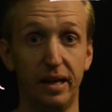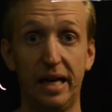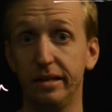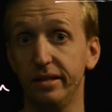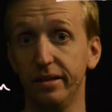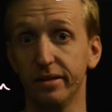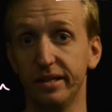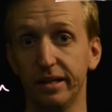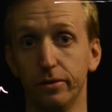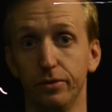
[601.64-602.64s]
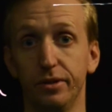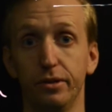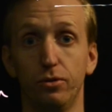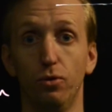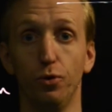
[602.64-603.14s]
to add dither signals
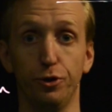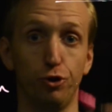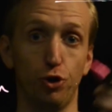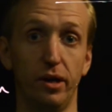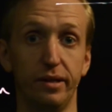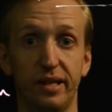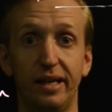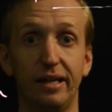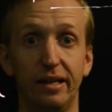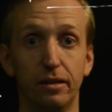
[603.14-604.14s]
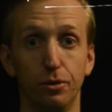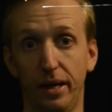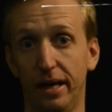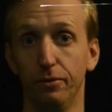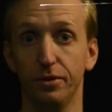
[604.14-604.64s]
that also try and take into
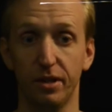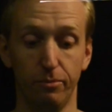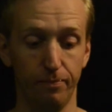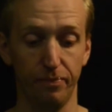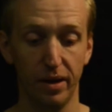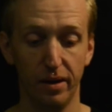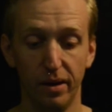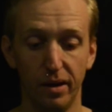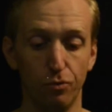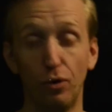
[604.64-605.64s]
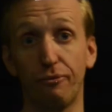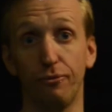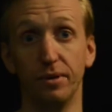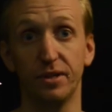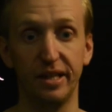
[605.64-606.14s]
account some
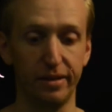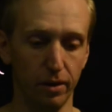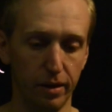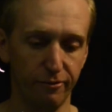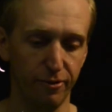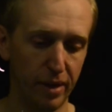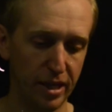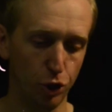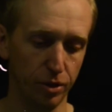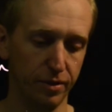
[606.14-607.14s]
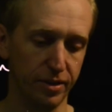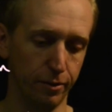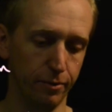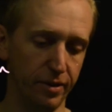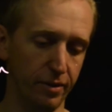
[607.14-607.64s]
reference signal information.
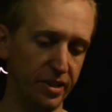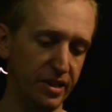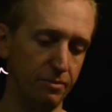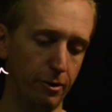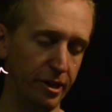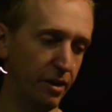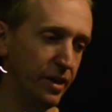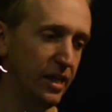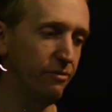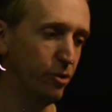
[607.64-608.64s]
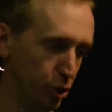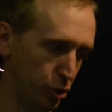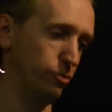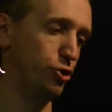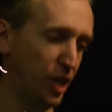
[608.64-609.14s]
So th this is very naive. You're
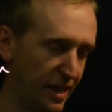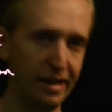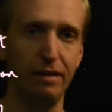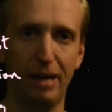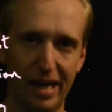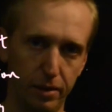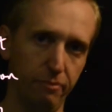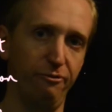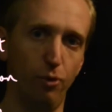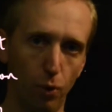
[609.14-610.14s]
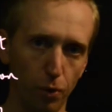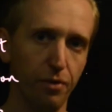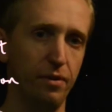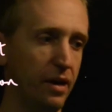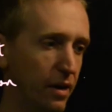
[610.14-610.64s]
just sort of shaking back and
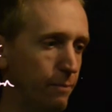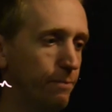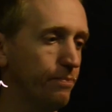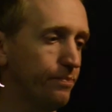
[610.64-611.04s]
forth. Um,